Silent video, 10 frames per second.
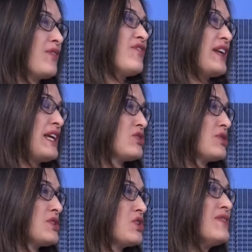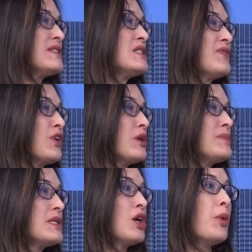from financial services
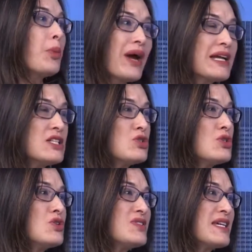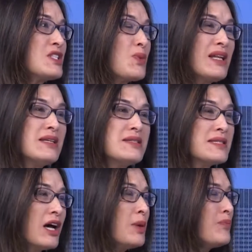firms, practitioners, as well as